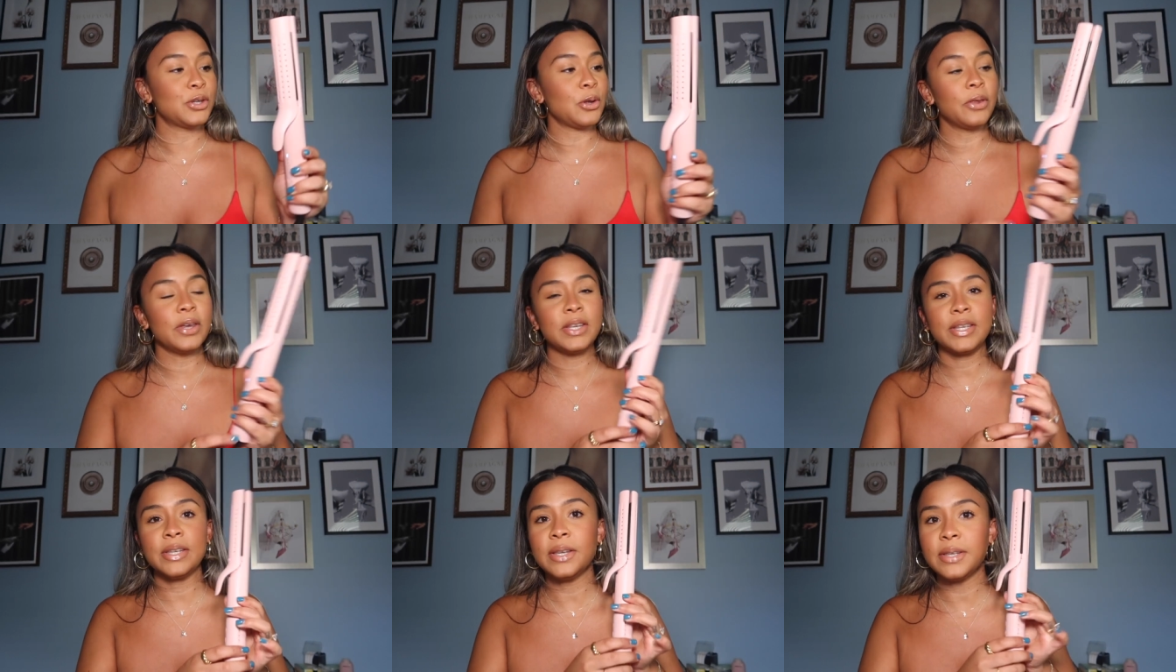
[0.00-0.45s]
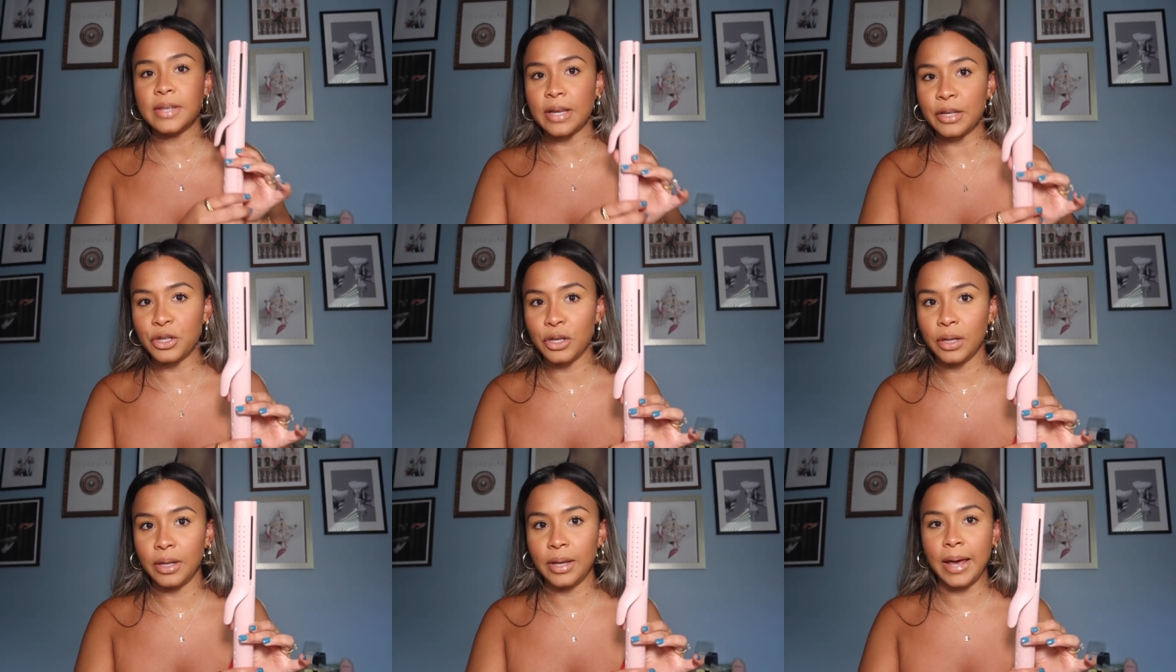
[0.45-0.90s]
So this is
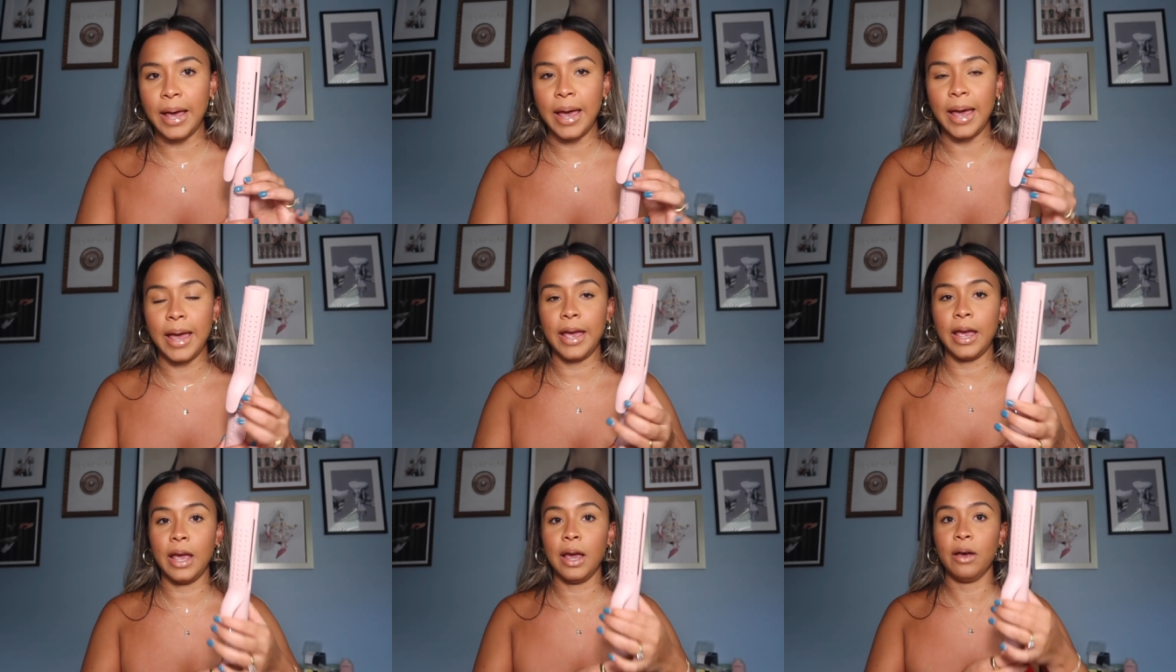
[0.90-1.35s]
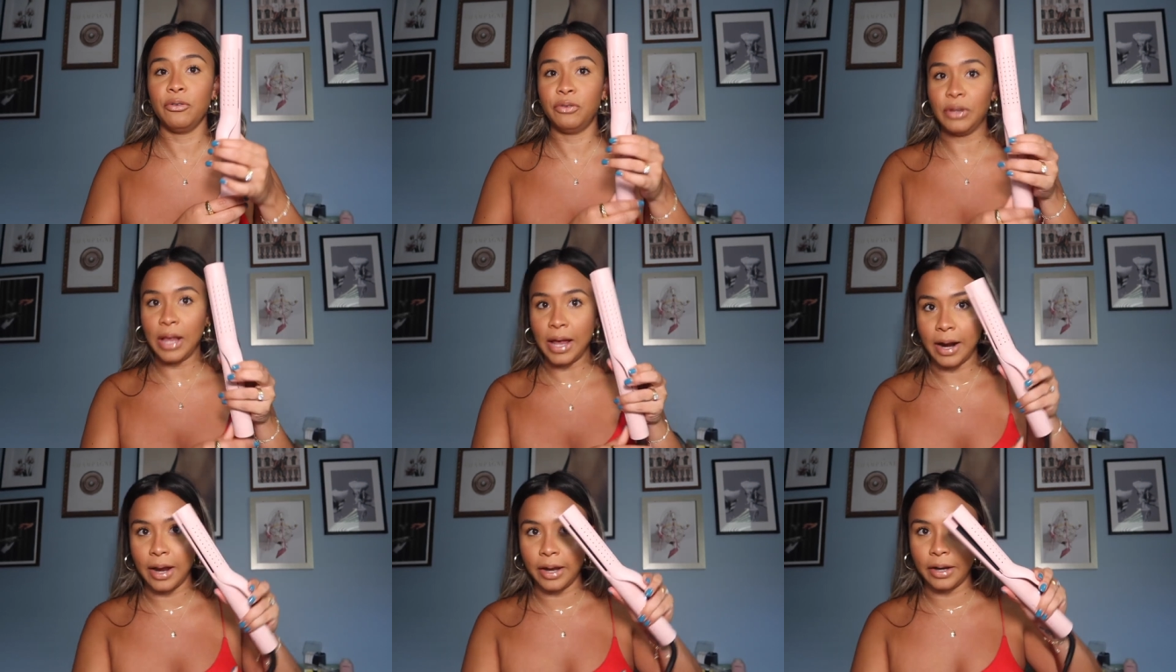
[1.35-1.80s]
essentially a
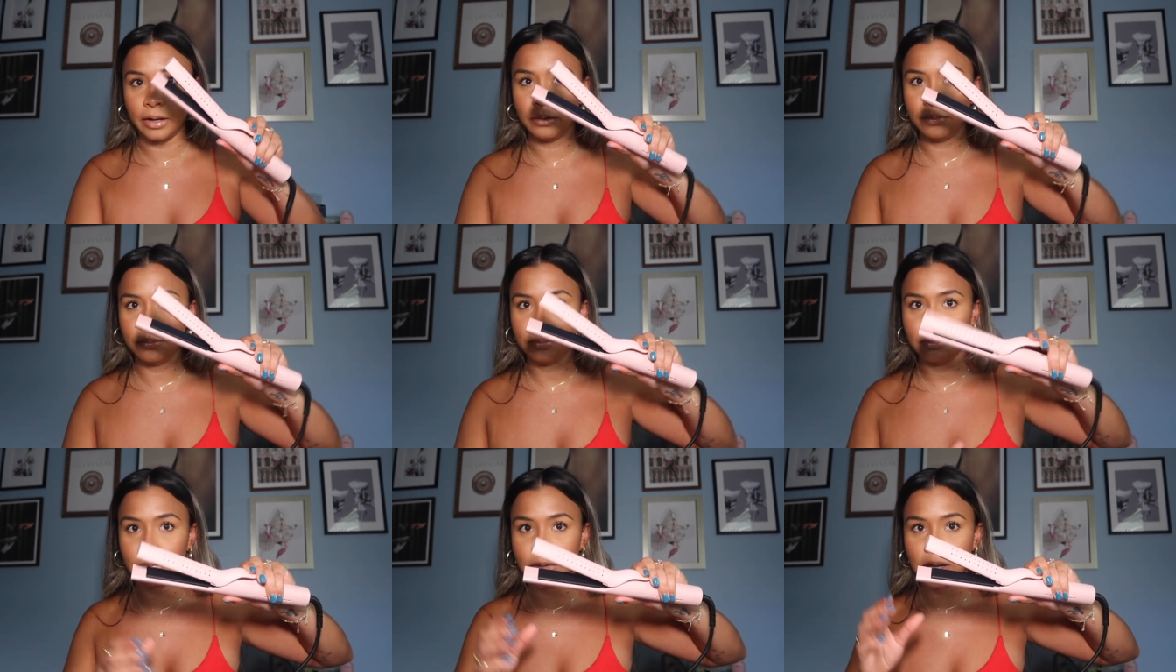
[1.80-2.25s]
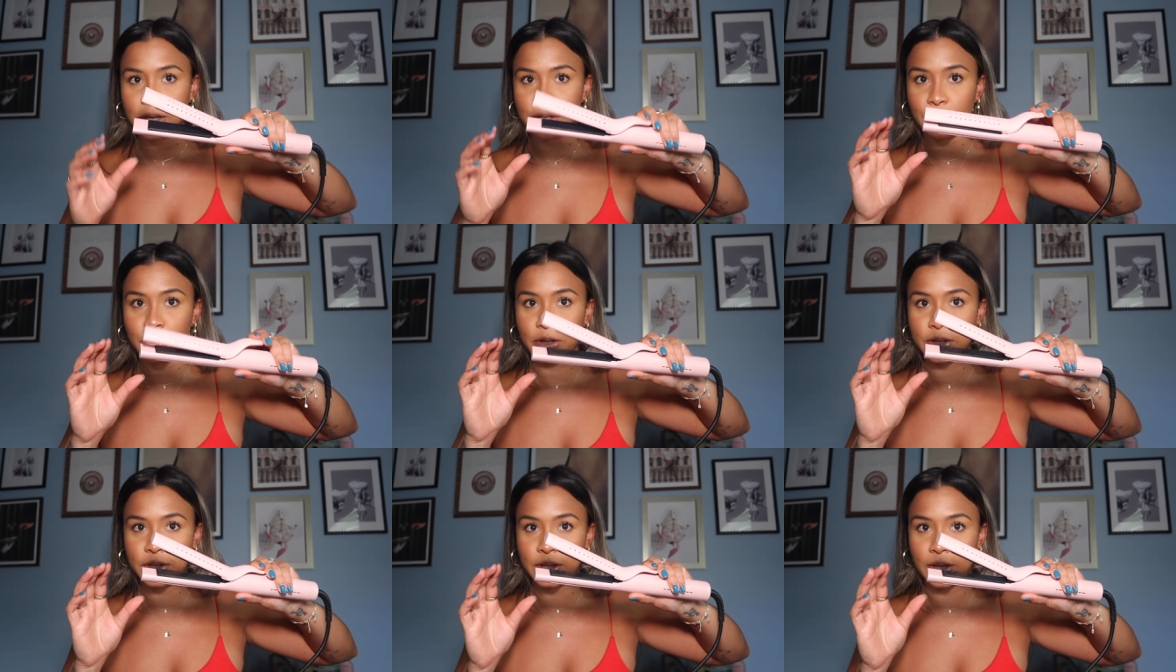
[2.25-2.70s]
flat iron, as
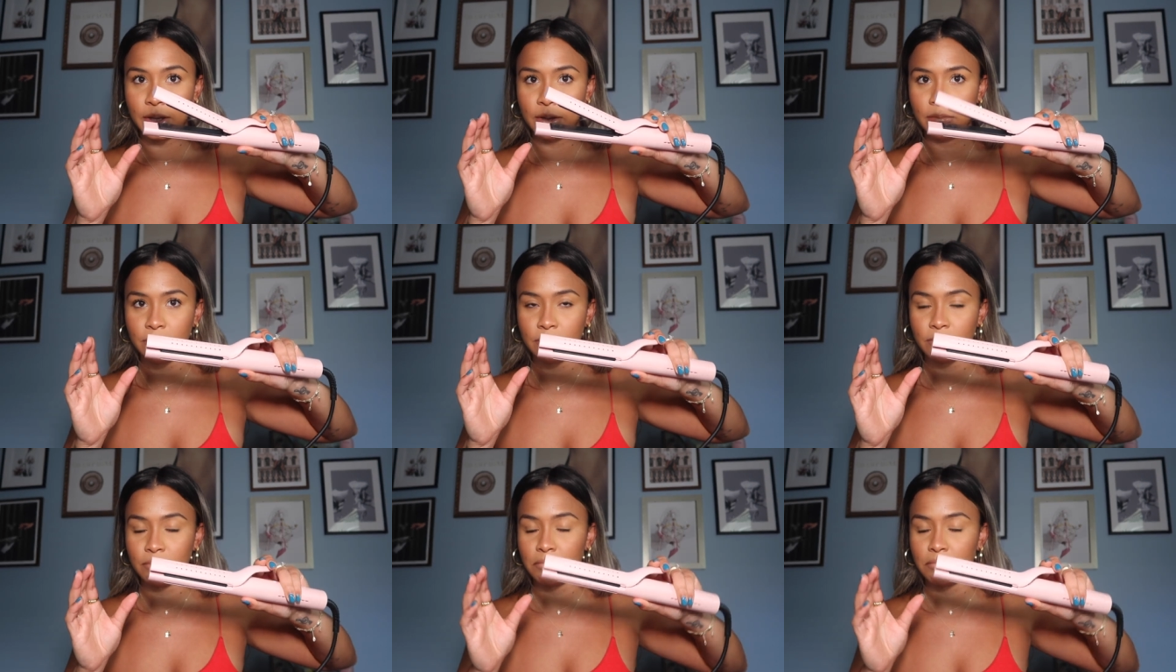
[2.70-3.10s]
you can see,